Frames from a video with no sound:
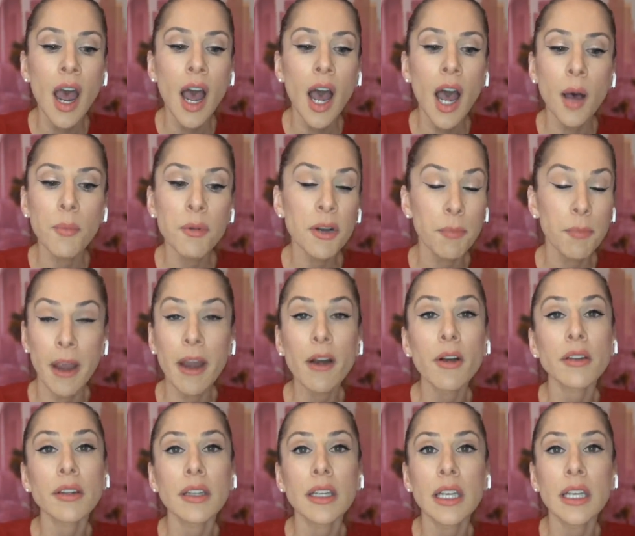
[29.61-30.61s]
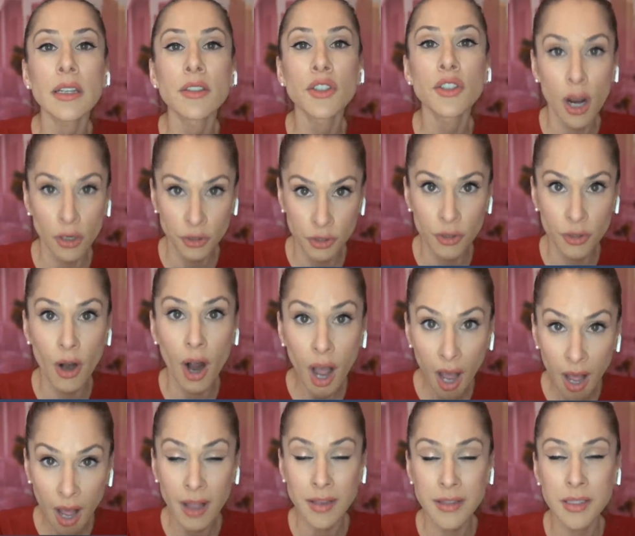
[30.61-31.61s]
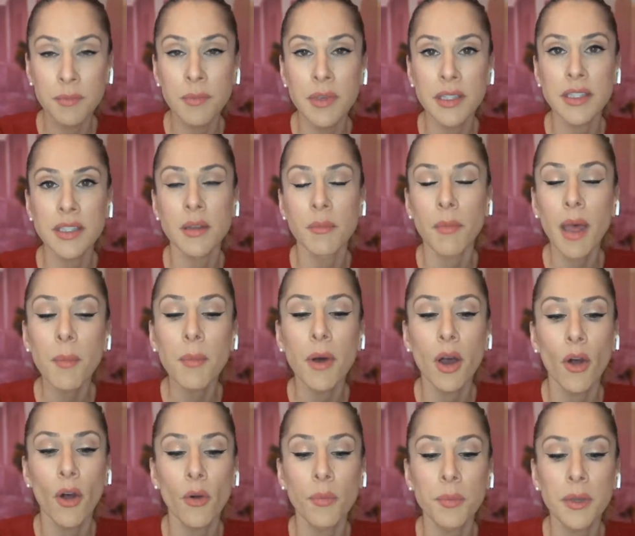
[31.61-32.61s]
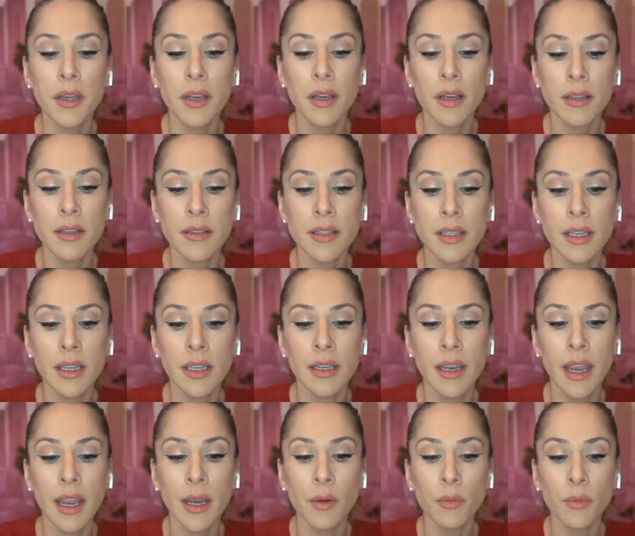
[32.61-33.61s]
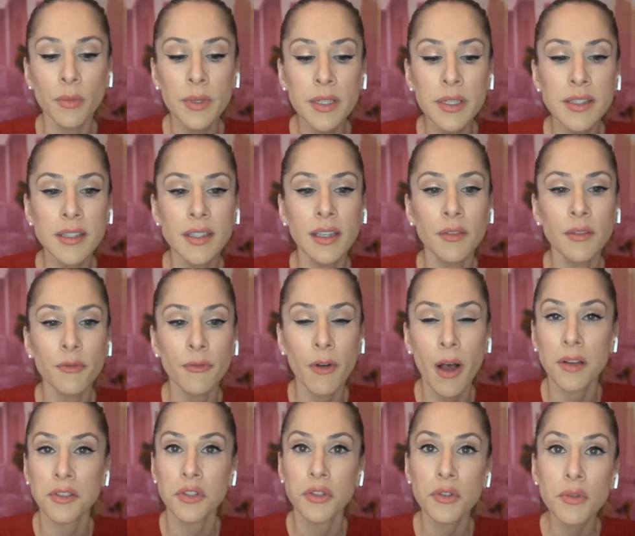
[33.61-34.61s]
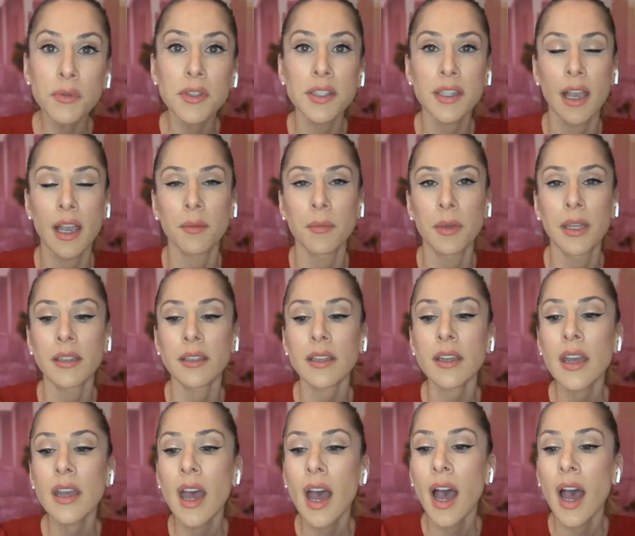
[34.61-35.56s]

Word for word: Uh, but apparently, Dr. Oz missed the memo because in a recent Fox News segment,